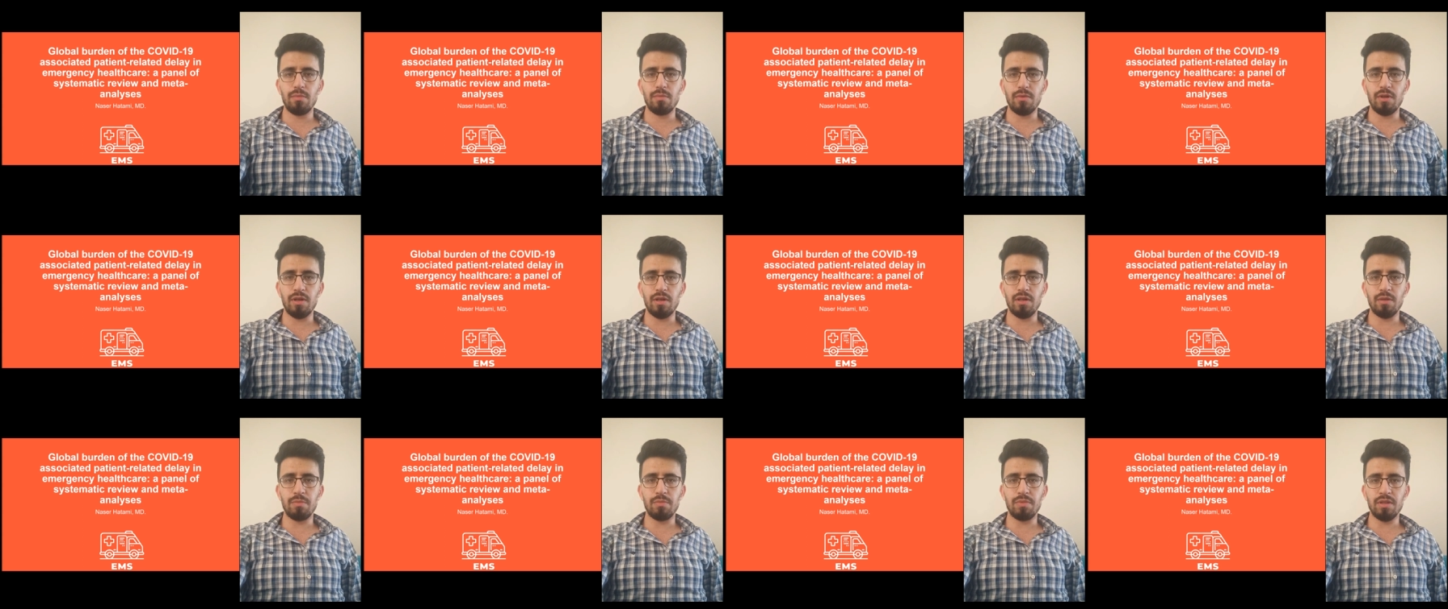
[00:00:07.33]

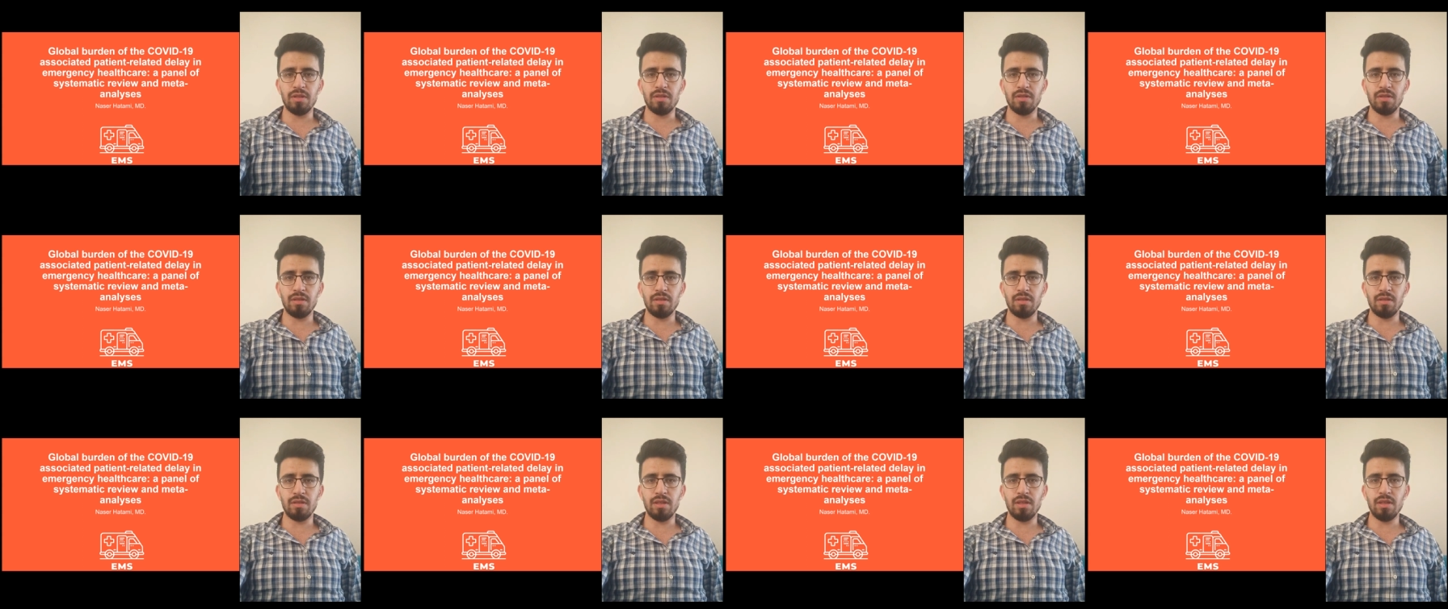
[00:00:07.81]
My
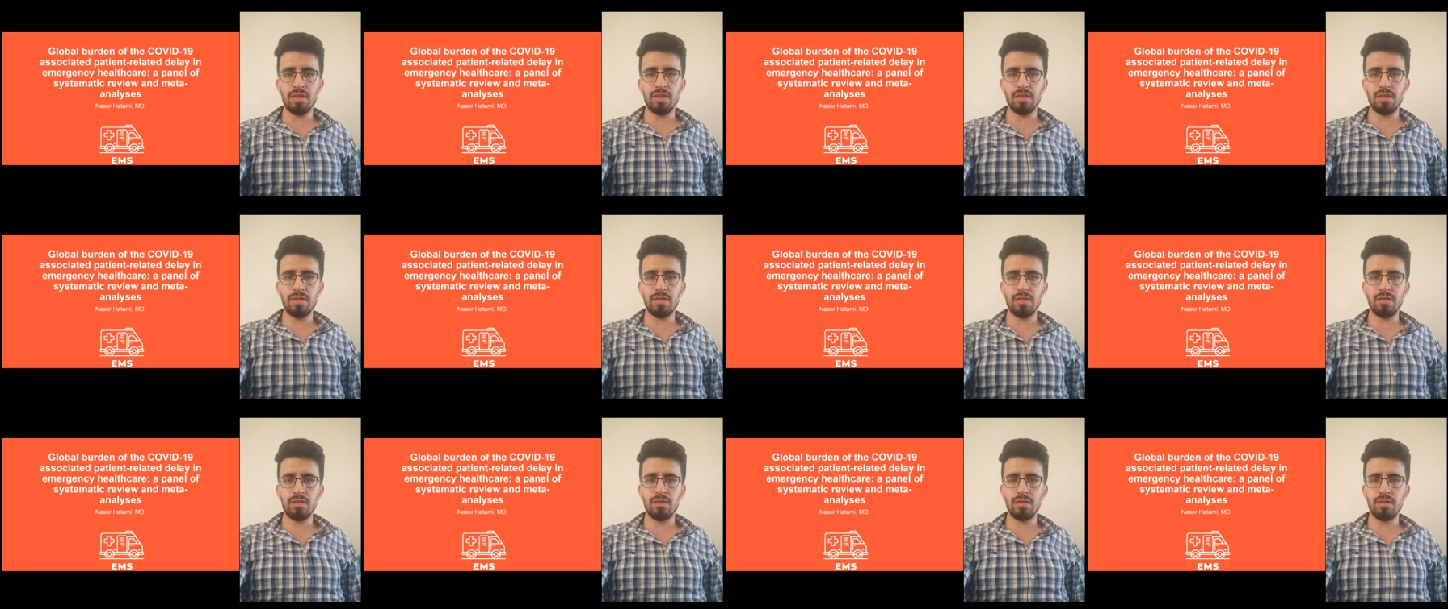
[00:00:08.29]

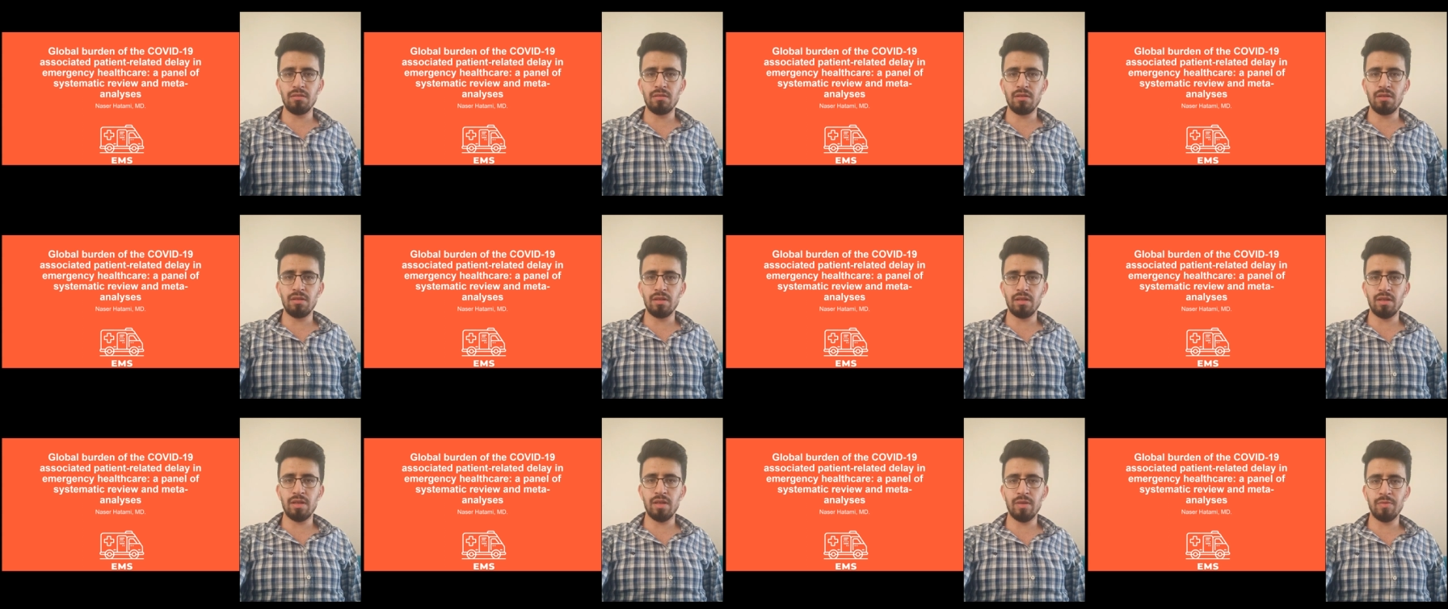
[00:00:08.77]
presentation
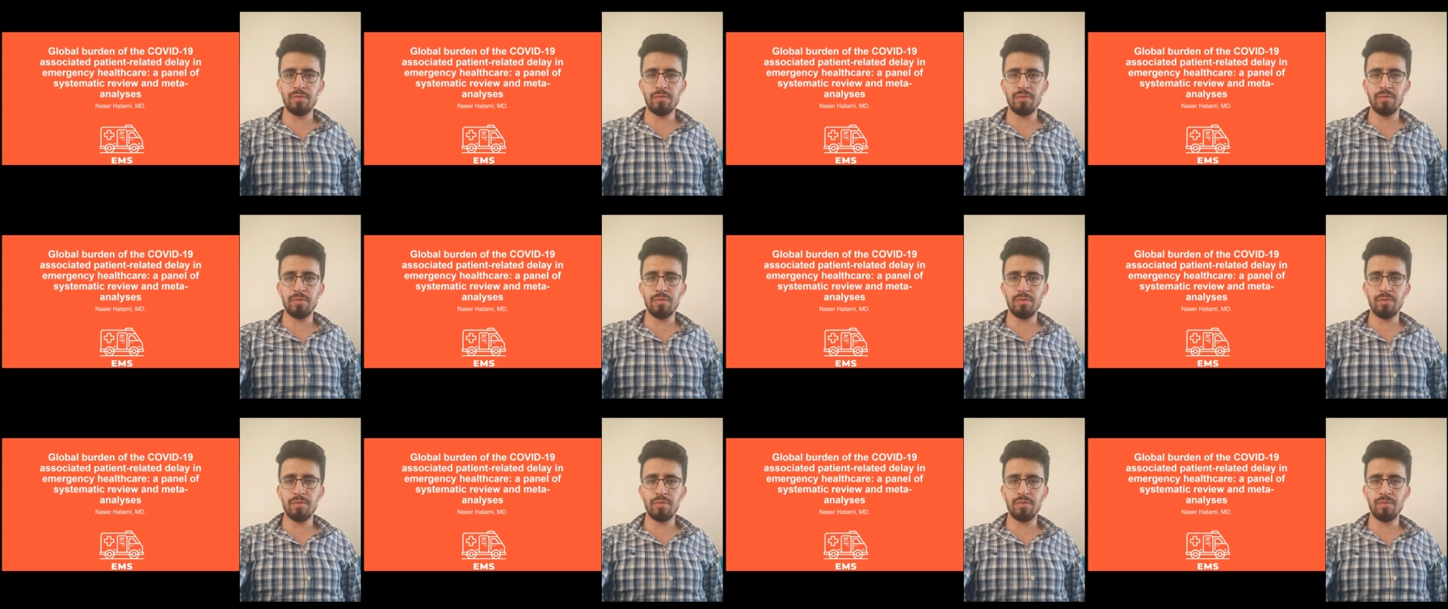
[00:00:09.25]
here